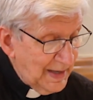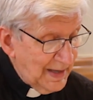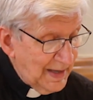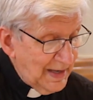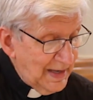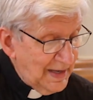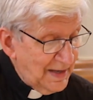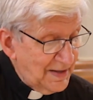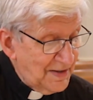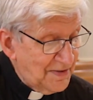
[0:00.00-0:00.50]

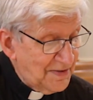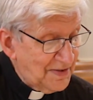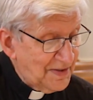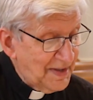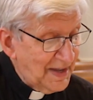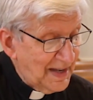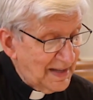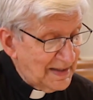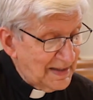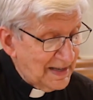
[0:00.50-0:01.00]
is
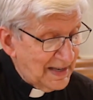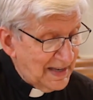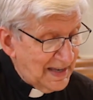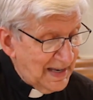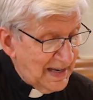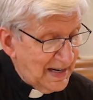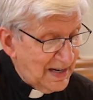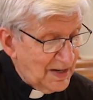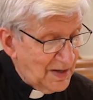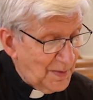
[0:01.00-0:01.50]
that the
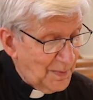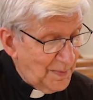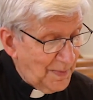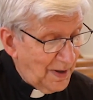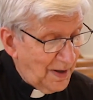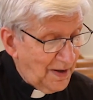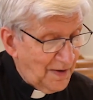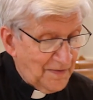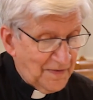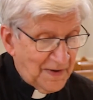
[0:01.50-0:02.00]
kingdom
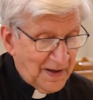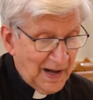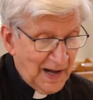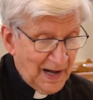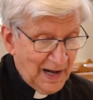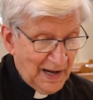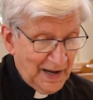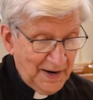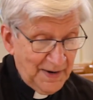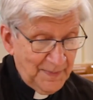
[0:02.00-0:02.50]
of
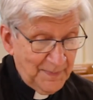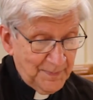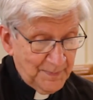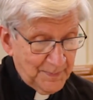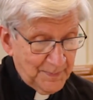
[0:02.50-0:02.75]
God,